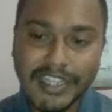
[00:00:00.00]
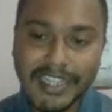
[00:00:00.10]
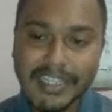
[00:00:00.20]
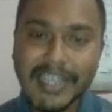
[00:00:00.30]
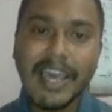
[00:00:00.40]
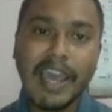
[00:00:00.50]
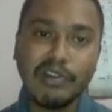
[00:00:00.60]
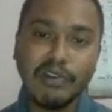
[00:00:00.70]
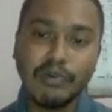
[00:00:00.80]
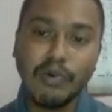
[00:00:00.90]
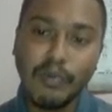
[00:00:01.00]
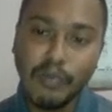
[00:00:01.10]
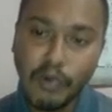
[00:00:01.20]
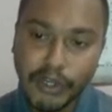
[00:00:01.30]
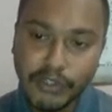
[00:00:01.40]
this, and you will go
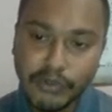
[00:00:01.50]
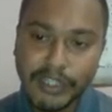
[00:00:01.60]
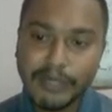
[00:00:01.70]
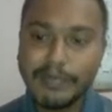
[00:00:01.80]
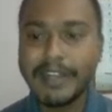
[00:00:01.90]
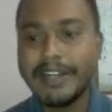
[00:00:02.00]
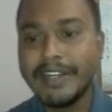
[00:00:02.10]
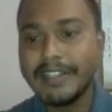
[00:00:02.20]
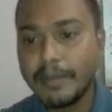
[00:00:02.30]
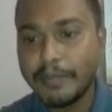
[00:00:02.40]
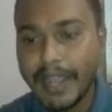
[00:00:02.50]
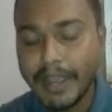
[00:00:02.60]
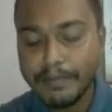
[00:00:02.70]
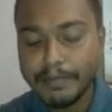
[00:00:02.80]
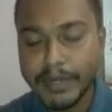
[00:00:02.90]
more into it by reading the
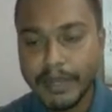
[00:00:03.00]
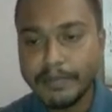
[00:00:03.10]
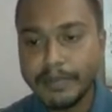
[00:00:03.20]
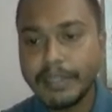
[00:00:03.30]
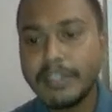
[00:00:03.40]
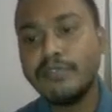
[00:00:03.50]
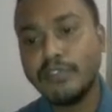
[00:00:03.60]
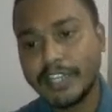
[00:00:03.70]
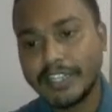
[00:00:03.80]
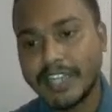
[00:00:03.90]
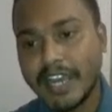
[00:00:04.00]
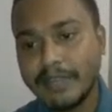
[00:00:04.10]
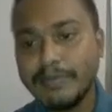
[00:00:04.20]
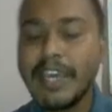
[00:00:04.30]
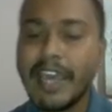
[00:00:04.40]
preamble if you get
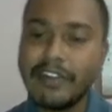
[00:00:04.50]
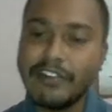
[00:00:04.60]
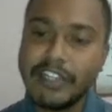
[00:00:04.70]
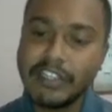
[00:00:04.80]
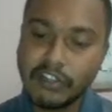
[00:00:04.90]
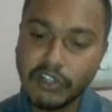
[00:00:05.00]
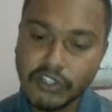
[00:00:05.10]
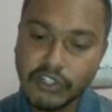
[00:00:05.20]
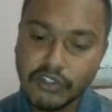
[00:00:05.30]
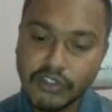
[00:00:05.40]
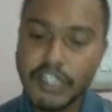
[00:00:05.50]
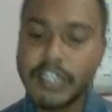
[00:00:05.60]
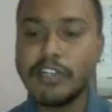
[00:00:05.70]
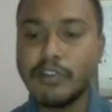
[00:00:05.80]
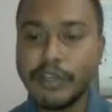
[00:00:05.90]
time, and reading the constitution
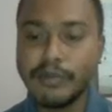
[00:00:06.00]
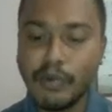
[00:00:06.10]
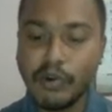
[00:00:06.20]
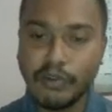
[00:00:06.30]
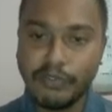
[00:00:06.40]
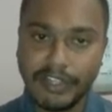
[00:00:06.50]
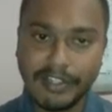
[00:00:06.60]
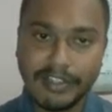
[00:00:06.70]
and knowing more of it.